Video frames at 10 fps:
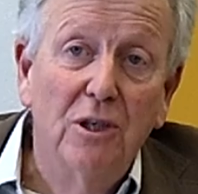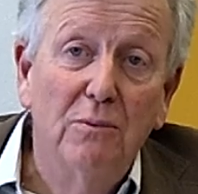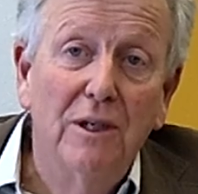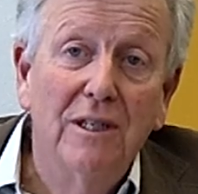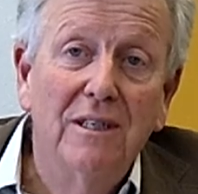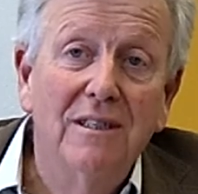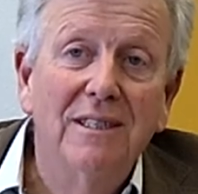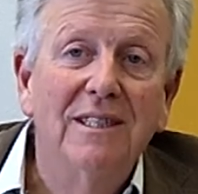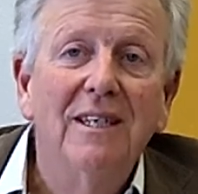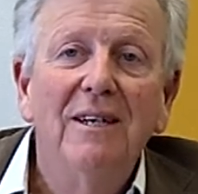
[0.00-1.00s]
shop
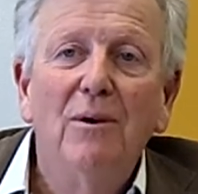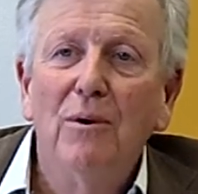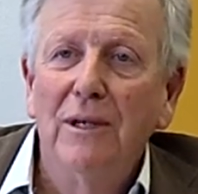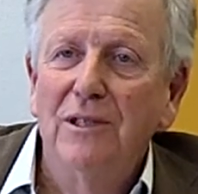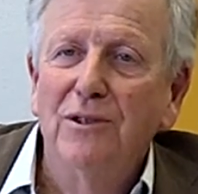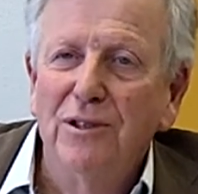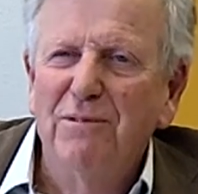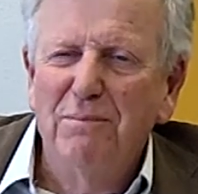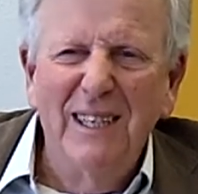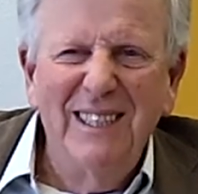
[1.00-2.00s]
workers, all those
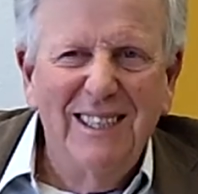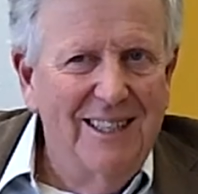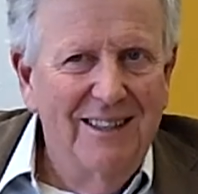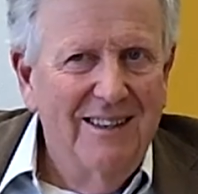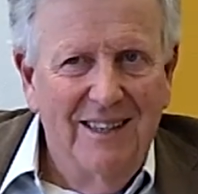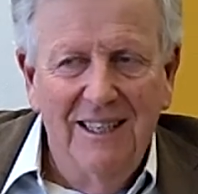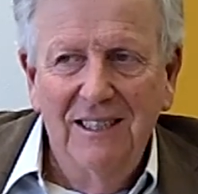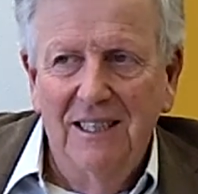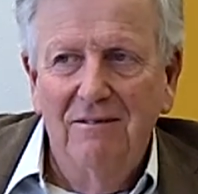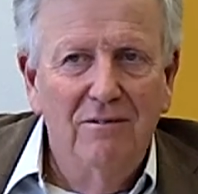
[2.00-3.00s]
sorts of basic
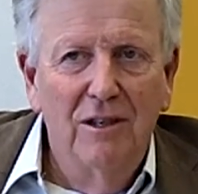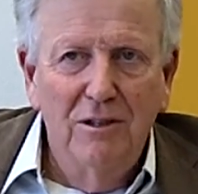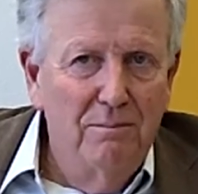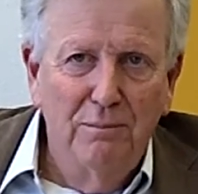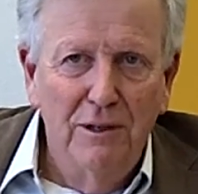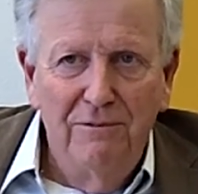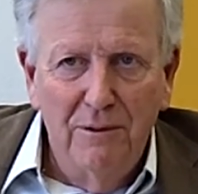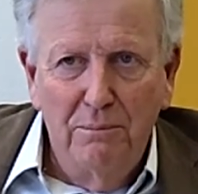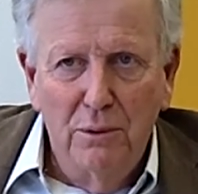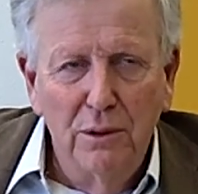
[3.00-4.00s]
things, and wrote a
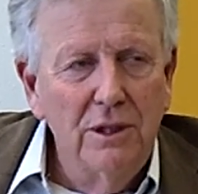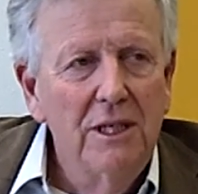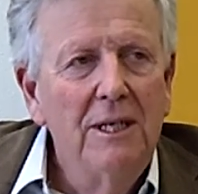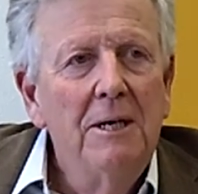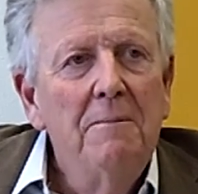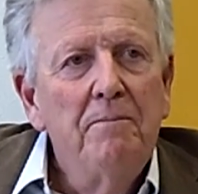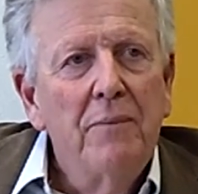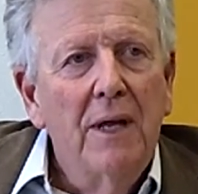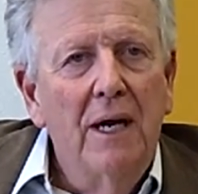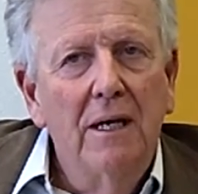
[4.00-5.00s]
brief report.
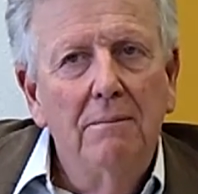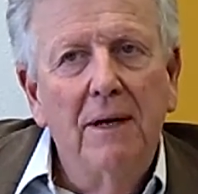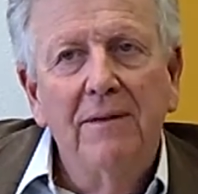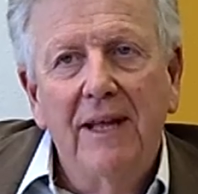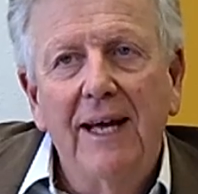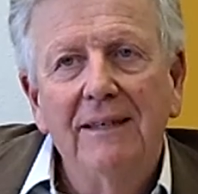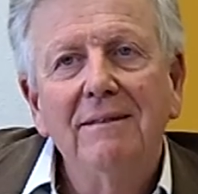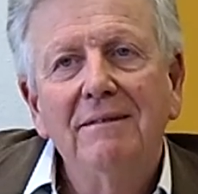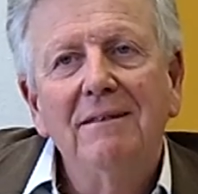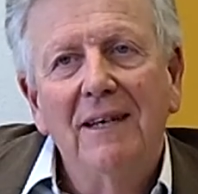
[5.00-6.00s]
And
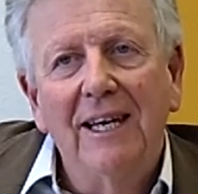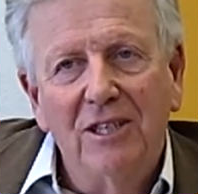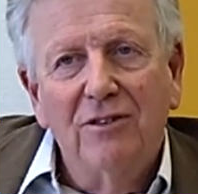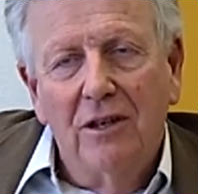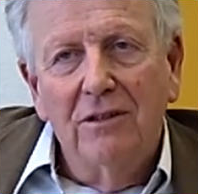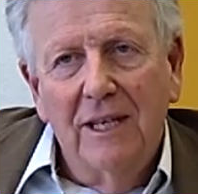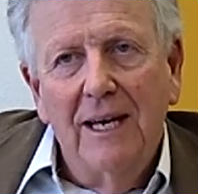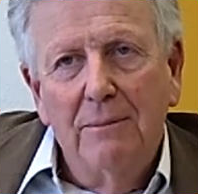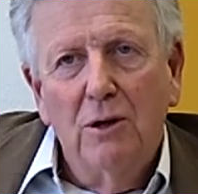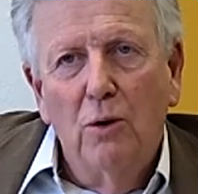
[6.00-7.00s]
then later on
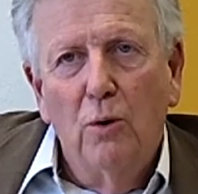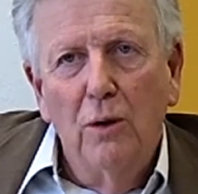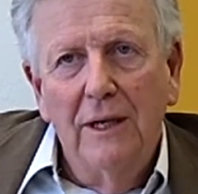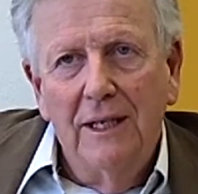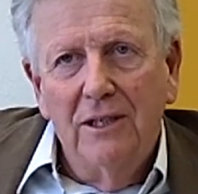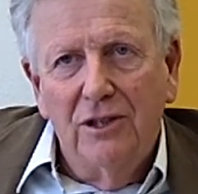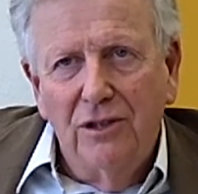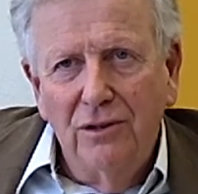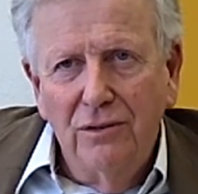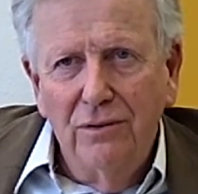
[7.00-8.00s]
came a calling
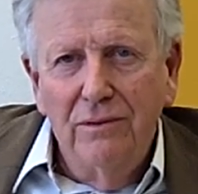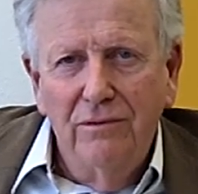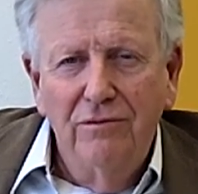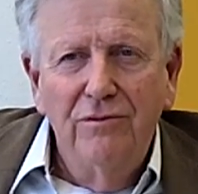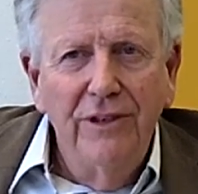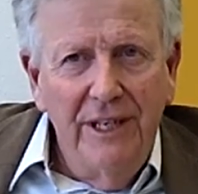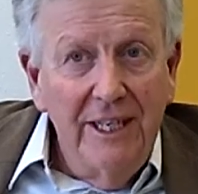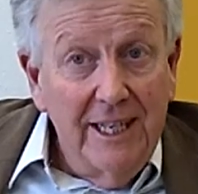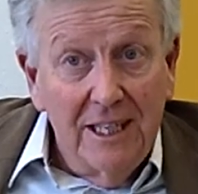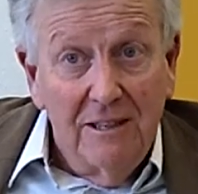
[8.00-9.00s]
to
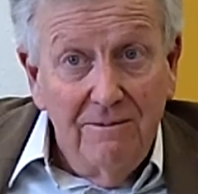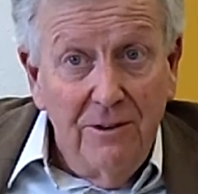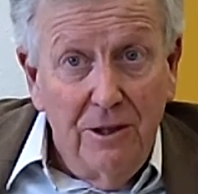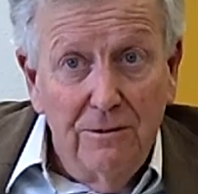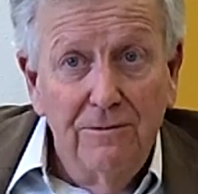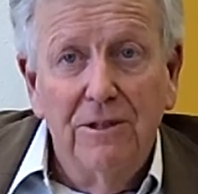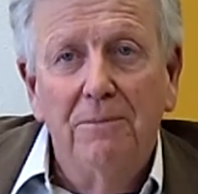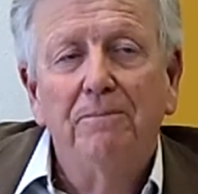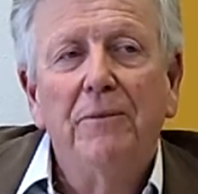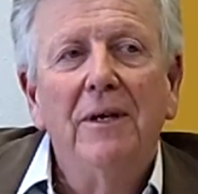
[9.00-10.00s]
really get involved.
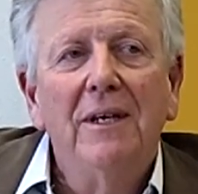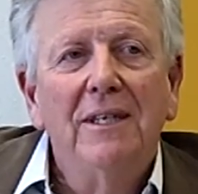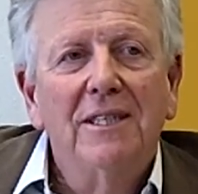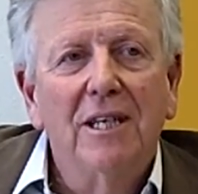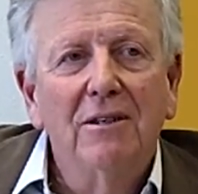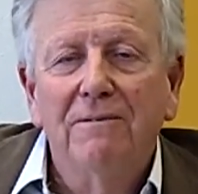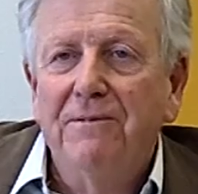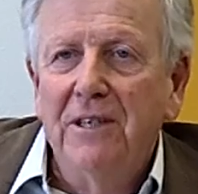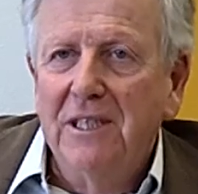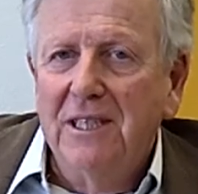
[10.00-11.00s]
So the
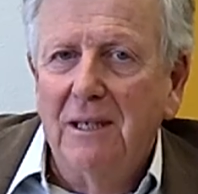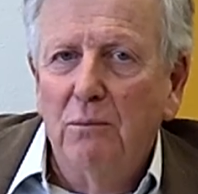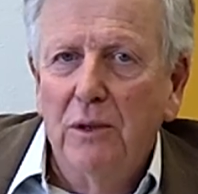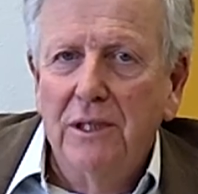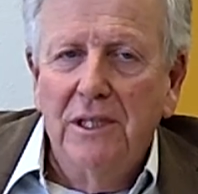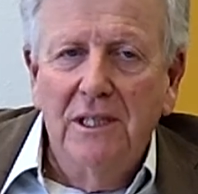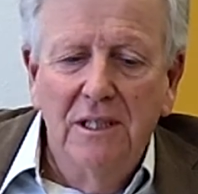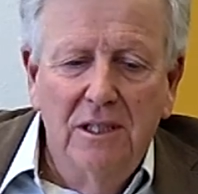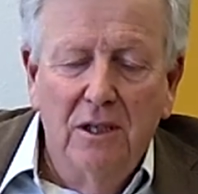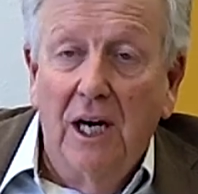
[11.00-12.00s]
first step was
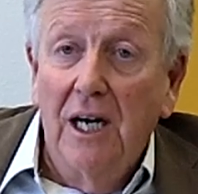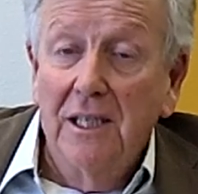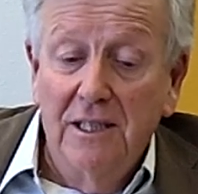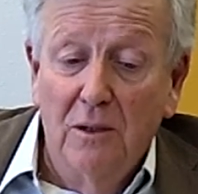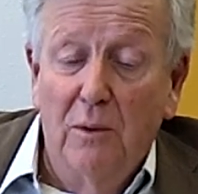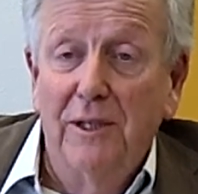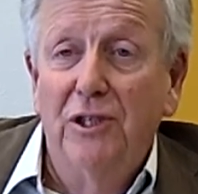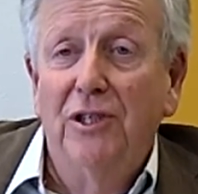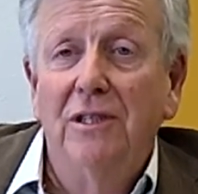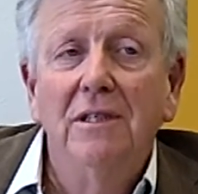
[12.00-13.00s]
to ask the
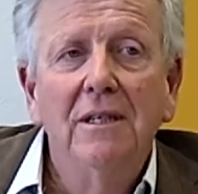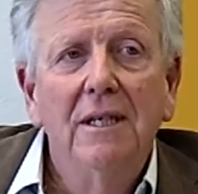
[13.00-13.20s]
question,